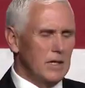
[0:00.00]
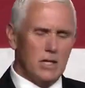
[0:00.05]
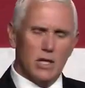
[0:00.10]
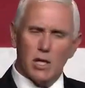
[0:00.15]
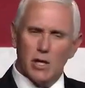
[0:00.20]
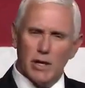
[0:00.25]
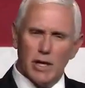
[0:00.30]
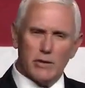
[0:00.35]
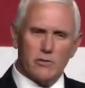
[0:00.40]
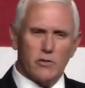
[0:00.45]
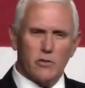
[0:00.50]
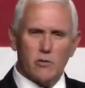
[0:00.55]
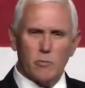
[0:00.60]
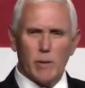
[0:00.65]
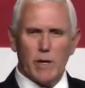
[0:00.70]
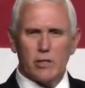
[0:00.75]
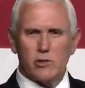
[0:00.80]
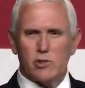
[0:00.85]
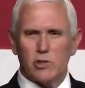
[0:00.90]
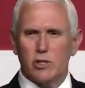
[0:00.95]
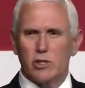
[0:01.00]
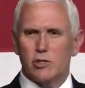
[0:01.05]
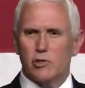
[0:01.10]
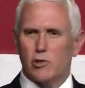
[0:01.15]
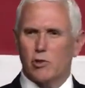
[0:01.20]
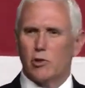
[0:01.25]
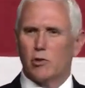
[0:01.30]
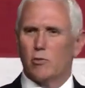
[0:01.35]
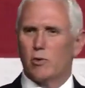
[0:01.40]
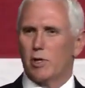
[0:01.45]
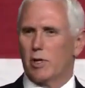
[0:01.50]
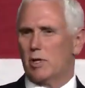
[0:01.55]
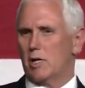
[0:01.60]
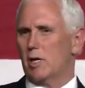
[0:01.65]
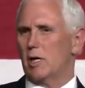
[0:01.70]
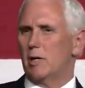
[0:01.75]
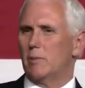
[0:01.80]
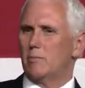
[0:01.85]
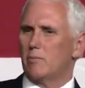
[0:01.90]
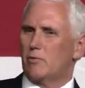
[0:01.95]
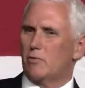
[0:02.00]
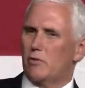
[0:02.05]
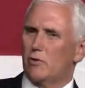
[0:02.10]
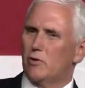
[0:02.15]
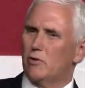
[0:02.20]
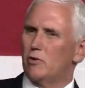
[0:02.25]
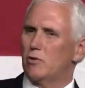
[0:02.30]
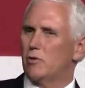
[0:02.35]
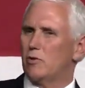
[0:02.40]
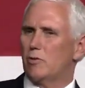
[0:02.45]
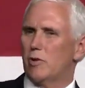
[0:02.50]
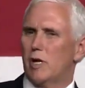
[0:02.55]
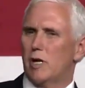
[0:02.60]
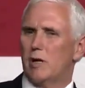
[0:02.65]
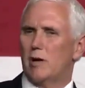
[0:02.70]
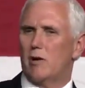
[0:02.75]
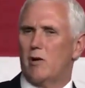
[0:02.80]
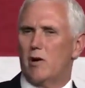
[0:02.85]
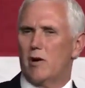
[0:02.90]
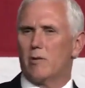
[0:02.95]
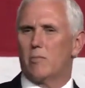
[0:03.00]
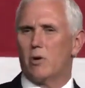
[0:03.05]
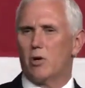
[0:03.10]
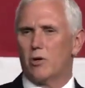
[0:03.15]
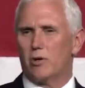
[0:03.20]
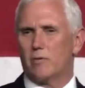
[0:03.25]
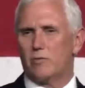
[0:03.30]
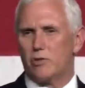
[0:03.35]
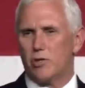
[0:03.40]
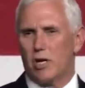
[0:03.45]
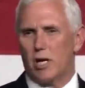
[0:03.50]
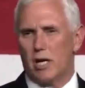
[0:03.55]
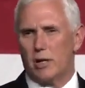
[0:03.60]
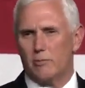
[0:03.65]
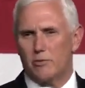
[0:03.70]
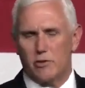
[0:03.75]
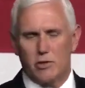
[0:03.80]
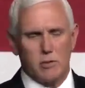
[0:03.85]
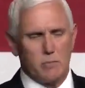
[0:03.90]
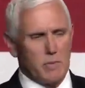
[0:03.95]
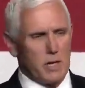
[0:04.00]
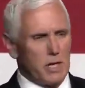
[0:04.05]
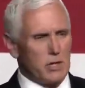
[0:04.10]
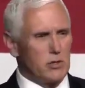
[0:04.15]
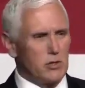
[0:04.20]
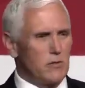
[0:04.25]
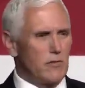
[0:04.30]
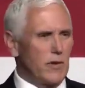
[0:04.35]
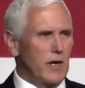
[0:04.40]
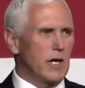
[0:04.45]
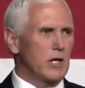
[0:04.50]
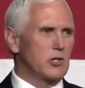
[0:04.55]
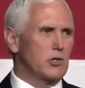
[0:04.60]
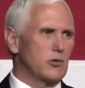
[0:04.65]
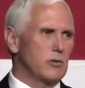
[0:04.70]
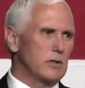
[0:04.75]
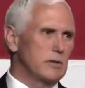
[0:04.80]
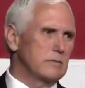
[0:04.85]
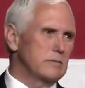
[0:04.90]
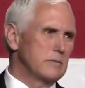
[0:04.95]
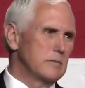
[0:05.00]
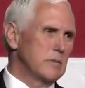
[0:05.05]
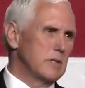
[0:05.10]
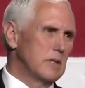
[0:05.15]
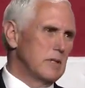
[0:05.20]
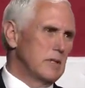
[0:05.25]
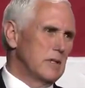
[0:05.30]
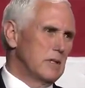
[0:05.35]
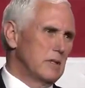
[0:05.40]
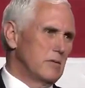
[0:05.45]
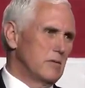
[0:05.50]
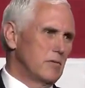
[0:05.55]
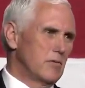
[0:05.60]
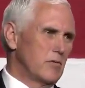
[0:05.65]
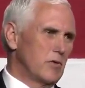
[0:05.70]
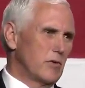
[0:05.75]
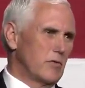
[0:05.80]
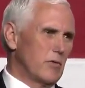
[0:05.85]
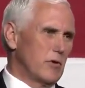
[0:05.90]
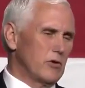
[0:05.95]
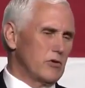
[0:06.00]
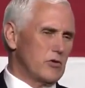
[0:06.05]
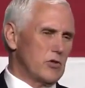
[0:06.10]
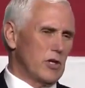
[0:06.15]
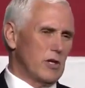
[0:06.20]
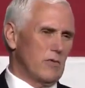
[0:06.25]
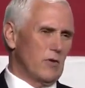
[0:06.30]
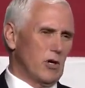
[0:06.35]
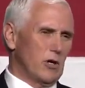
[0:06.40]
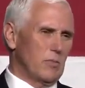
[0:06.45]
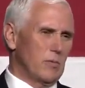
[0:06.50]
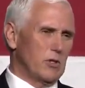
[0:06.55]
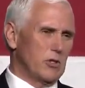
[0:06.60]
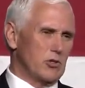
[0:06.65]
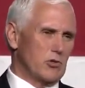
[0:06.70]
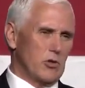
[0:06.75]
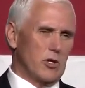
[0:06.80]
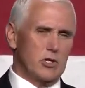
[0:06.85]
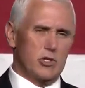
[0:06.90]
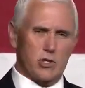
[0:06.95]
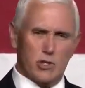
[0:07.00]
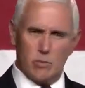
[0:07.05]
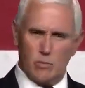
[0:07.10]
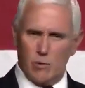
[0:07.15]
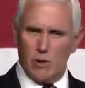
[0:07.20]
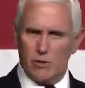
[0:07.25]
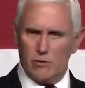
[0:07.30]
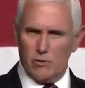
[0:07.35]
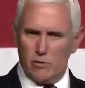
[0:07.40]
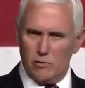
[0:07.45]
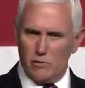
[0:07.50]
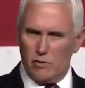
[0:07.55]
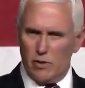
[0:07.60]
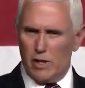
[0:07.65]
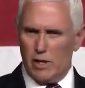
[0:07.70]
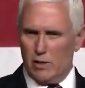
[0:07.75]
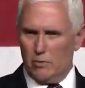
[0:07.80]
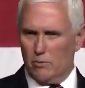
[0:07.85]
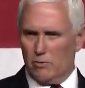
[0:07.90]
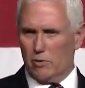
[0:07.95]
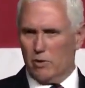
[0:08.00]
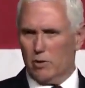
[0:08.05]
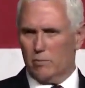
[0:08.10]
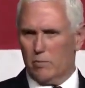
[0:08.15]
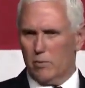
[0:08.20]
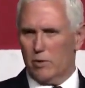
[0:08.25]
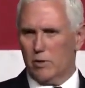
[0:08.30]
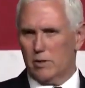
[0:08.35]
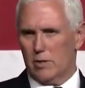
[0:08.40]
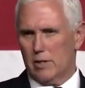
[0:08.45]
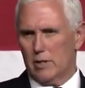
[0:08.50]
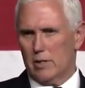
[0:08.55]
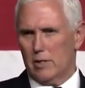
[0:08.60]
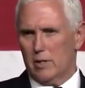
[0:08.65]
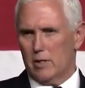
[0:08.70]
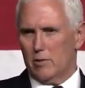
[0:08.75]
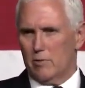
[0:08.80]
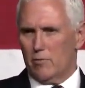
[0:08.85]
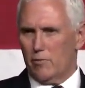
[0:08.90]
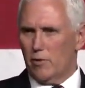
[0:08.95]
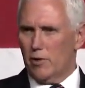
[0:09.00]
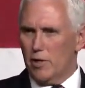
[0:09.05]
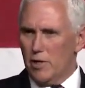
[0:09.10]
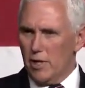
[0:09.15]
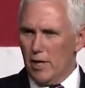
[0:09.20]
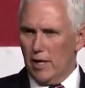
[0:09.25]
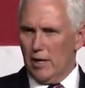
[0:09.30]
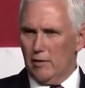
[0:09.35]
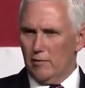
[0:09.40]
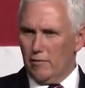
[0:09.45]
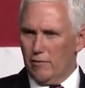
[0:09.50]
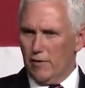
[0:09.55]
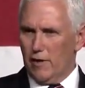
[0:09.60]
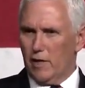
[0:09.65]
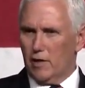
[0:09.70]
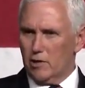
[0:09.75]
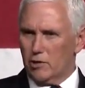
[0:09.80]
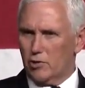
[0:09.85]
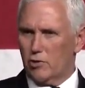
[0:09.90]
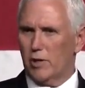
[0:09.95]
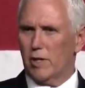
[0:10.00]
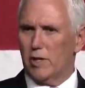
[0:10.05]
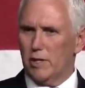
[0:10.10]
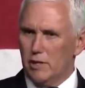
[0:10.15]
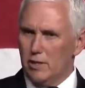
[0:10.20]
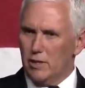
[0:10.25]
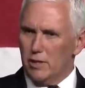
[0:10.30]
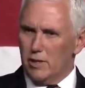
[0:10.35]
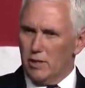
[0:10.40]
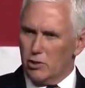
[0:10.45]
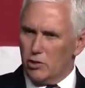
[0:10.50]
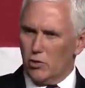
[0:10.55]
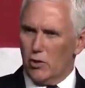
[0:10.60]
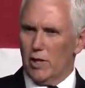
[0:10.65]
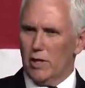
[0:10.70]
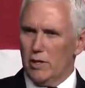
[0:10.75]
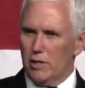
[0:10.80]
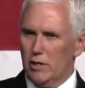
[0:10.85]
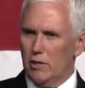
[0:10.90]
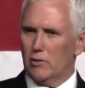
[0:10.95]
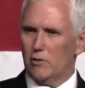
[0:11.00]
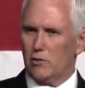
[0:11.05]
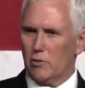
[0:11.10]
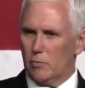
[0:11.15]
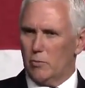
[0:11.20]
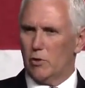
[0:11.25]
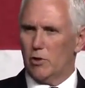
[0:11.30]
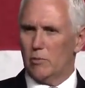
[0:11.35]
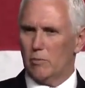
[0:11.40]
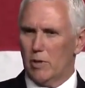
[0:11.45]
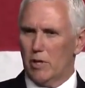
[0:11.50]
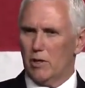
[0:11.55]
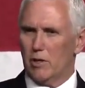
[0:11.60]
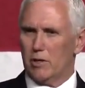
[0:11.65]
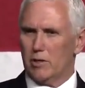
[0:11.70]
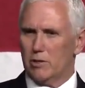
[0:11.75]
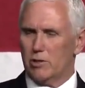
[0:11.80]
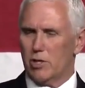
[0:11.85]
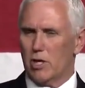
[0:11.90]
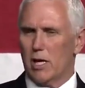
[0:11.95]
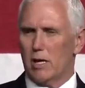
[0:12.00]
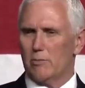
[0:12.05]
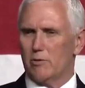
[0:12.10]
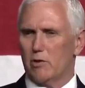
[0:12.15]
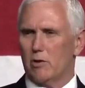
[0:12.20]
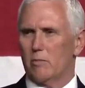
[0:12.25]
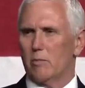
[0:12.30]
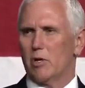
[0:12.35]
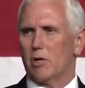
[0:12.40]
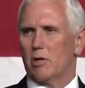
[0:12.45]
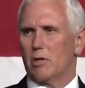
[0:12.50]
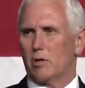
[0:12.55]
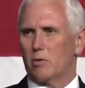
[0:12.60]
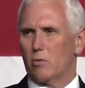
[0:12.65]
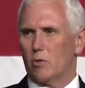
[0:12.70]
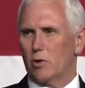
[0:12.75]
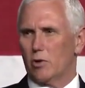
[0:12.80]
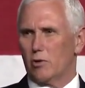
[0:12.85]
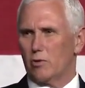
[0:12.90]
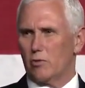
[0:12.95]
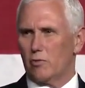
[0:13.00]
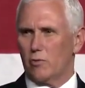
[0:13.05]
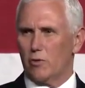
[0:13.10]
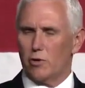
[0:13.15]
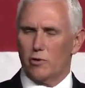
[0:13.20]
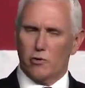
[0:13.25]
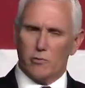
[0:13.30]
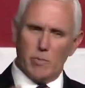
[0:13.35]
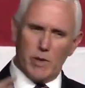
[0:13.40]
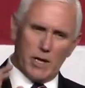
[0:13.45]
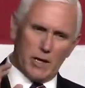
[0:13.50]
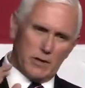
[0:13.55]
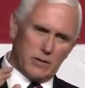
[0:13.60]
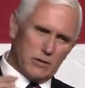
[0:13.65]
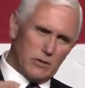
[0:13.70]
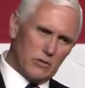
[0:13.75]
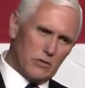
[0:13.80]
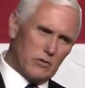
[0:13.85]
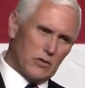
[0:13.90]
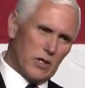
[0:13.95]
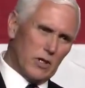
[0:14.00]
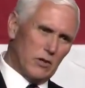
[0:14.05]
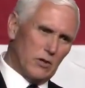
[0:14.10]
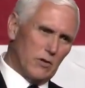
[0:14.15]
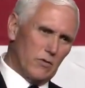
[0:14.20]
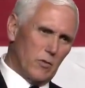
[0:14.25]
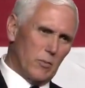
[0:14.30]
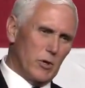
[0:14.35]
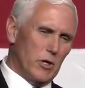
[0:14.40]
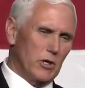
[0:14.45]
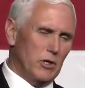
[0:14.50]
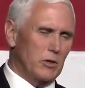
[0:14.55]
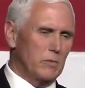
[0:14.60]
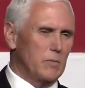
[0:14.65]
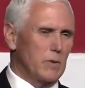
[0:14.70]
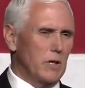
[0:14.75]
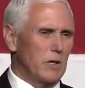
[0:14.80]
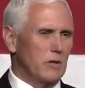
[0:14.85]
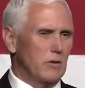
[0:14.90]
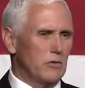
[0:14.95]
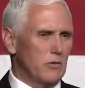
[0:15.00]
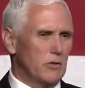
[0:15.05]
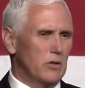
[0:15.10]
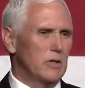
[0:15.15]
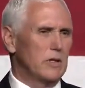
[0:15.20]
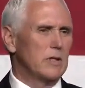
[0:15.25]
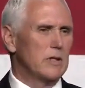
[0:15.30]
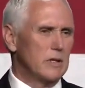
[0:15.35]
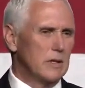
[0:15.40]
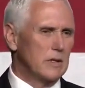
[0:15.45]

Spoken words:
And you know, that's especially true when it comes to automotive jobs and to manufacturing. And for the first day of our administration, the president said he was going to put free and fair trade deals that put American jobs and American workers first back at the center of American policy.